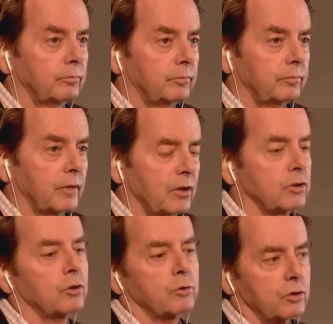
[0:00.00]
And
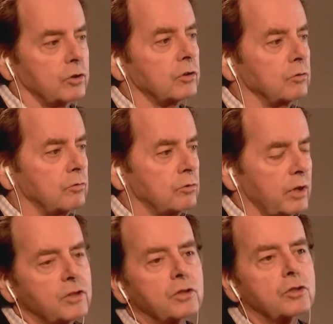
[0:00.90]
so there's a
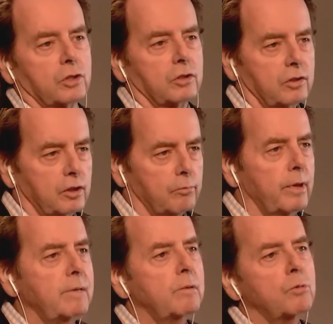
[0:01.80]
transition. The
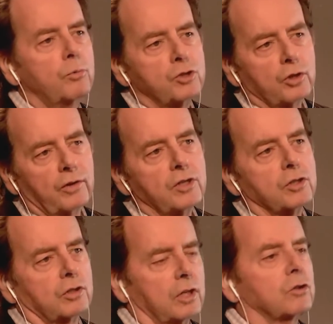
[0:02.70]
baby boom generation
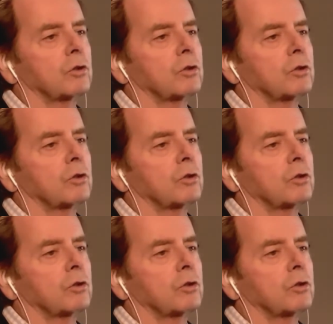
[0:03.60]
takes over